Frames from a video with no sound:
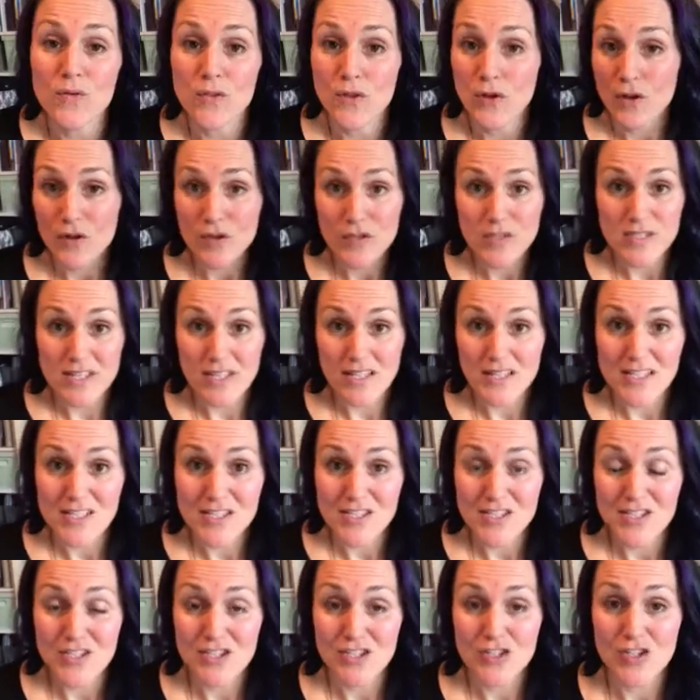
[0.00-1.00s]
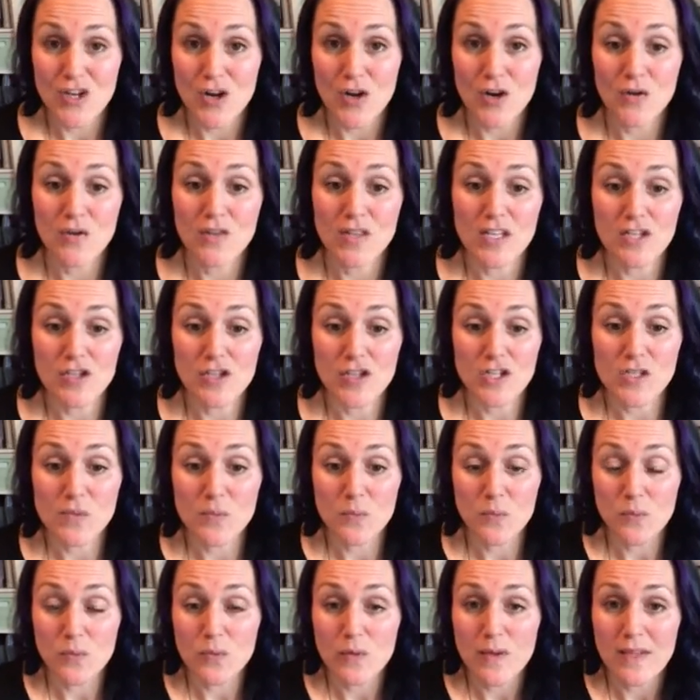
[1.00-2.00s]
there are studies that show that just
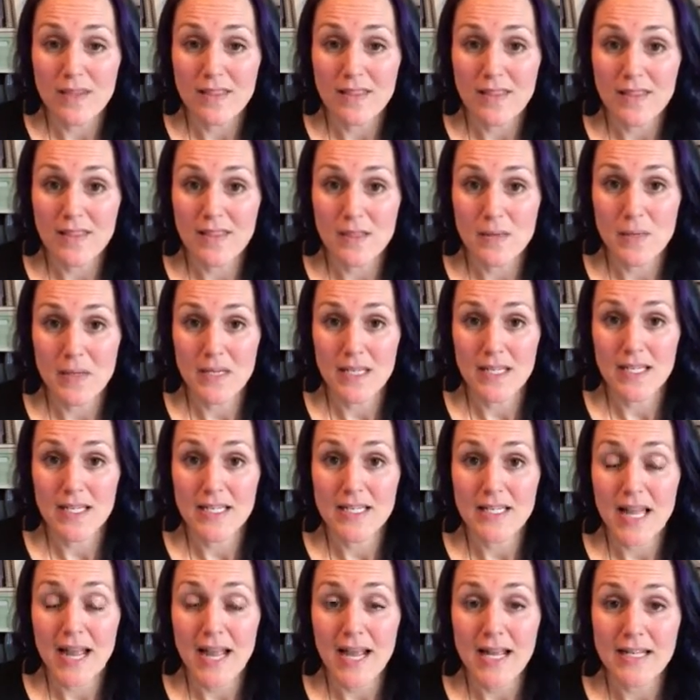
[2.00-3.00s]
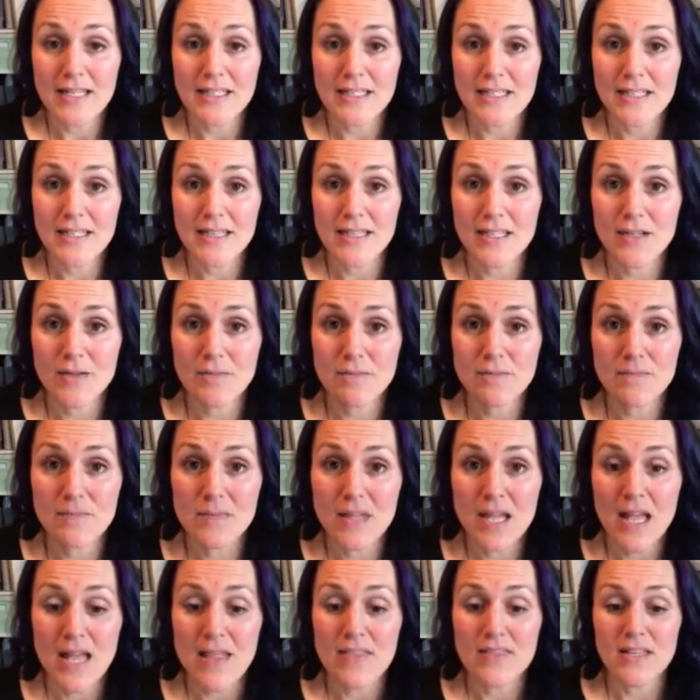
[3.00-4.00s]
breathing them in, inhaling them,
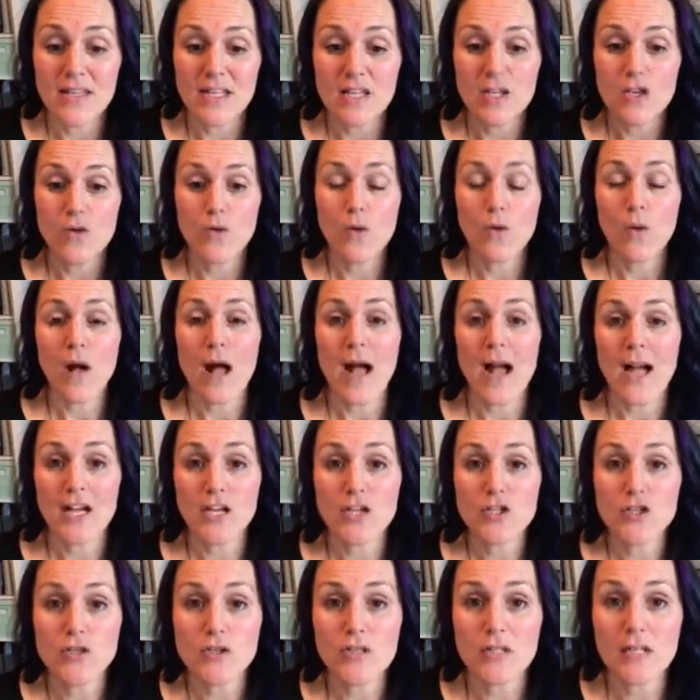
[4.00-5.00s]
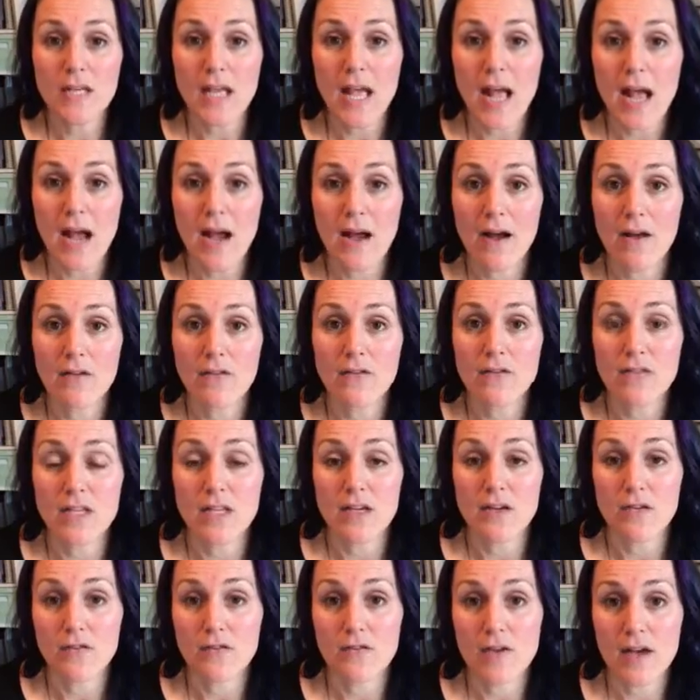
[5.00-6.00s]
that you will actually have the
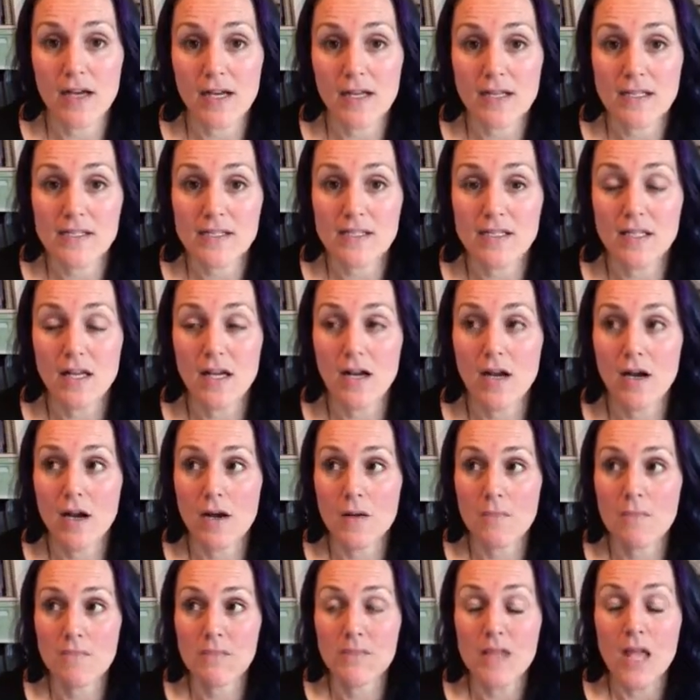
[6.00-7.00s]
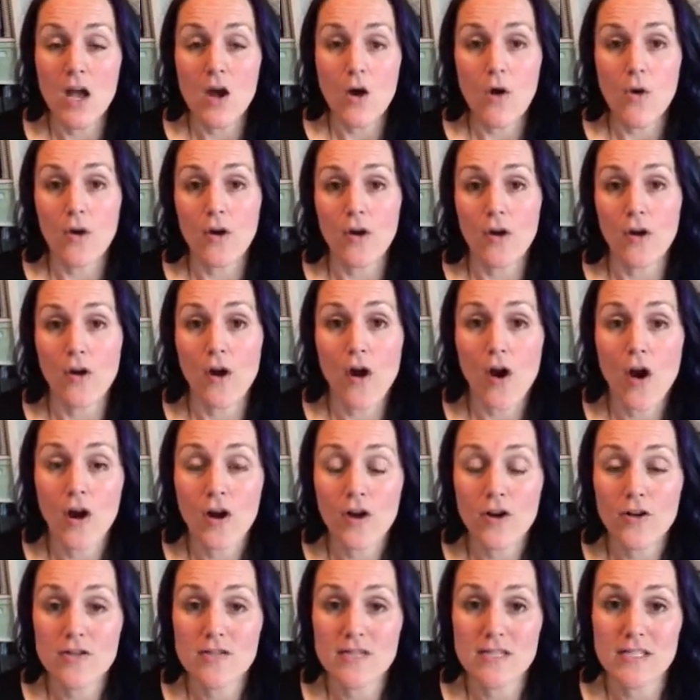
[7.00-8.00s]
effects on our
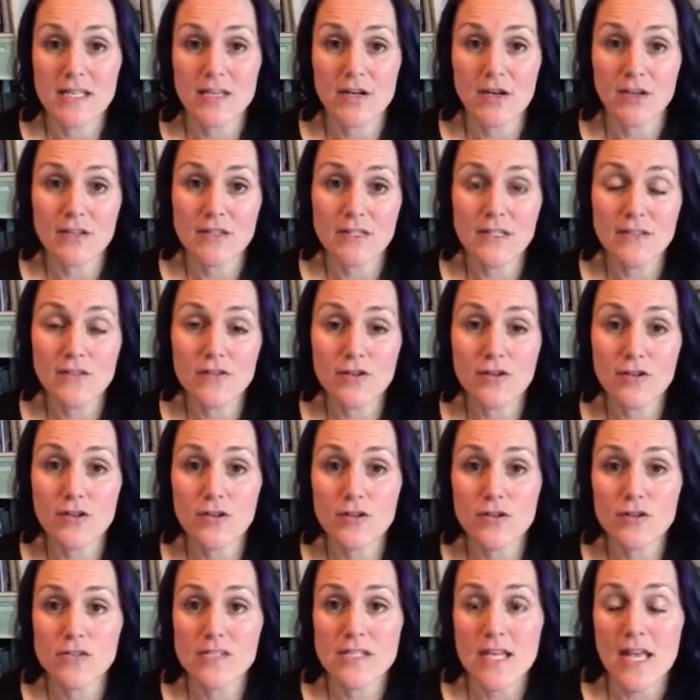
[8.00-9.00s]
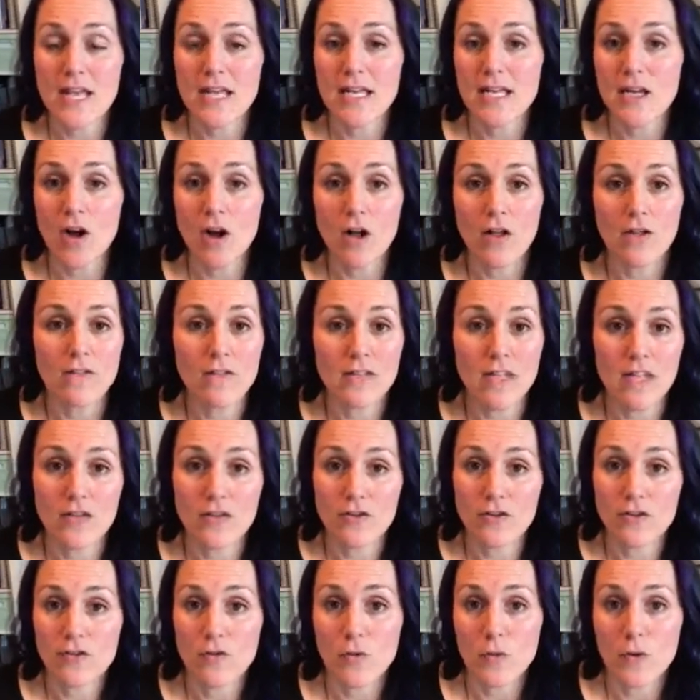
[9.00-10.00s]
hearts and our livers and all of the
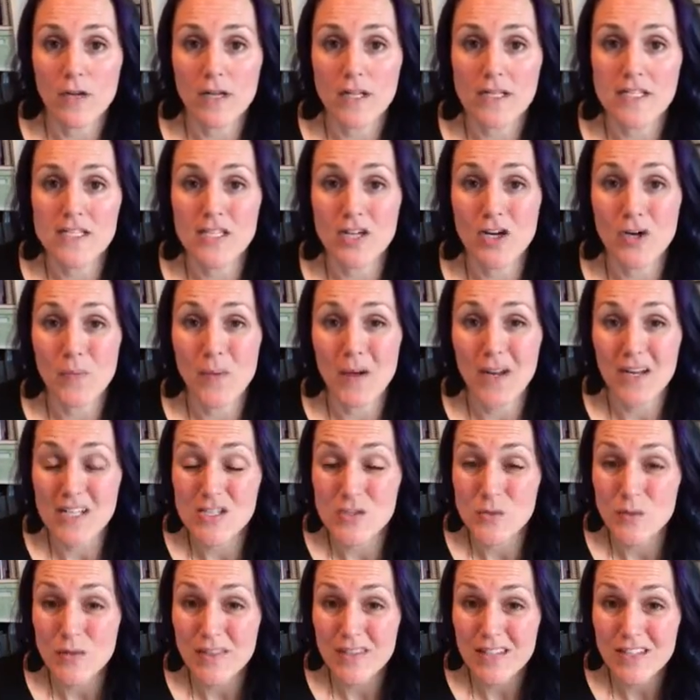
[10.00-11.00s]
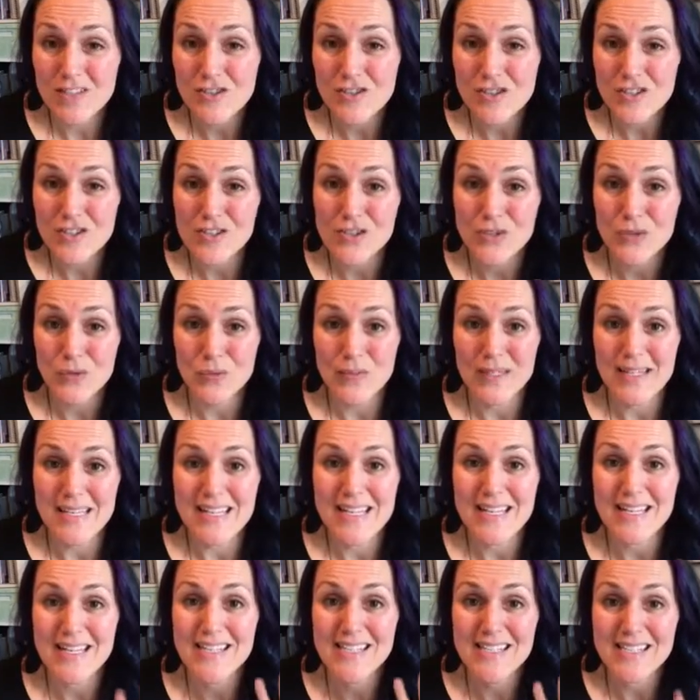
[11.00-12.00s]
other organs in our bodies within just
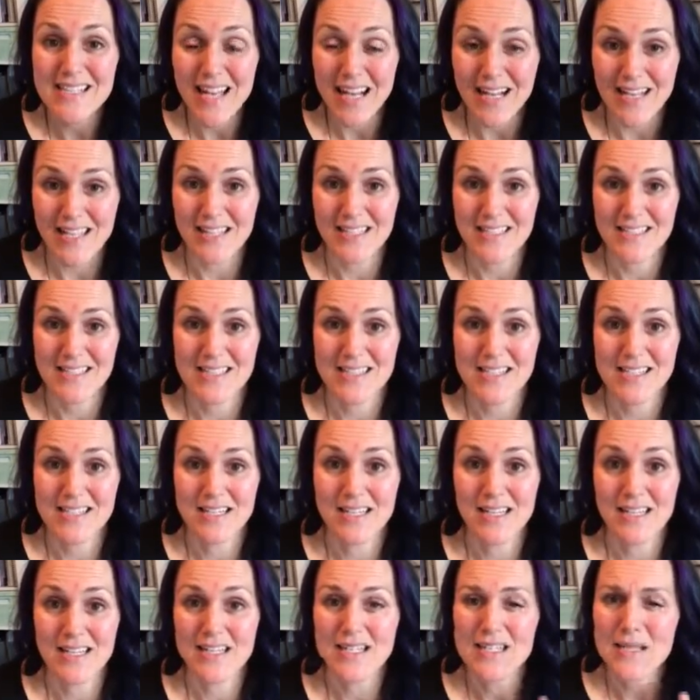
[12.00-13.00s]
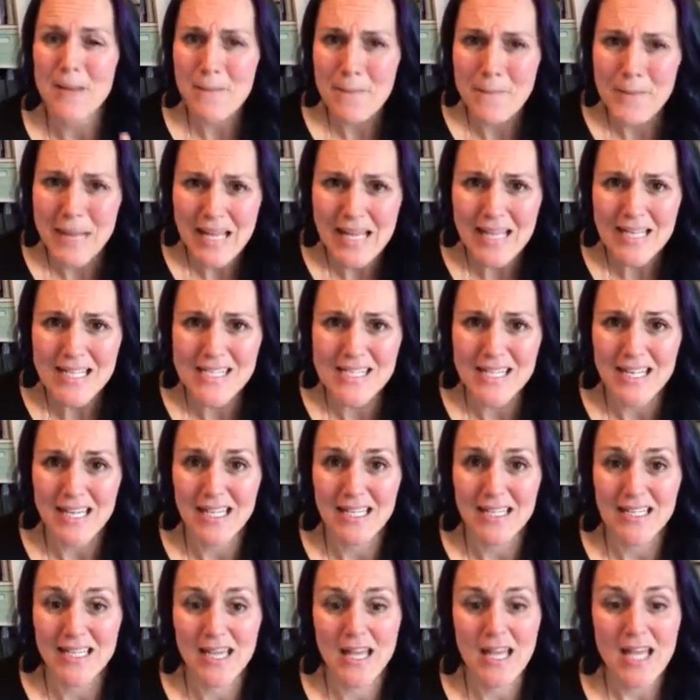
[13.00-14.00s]
3 seconds. It's
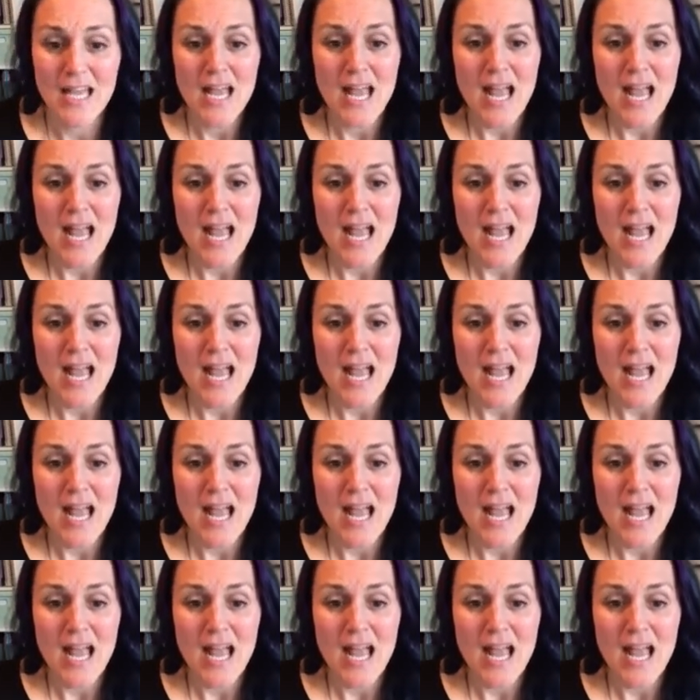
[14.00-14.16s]
amazing.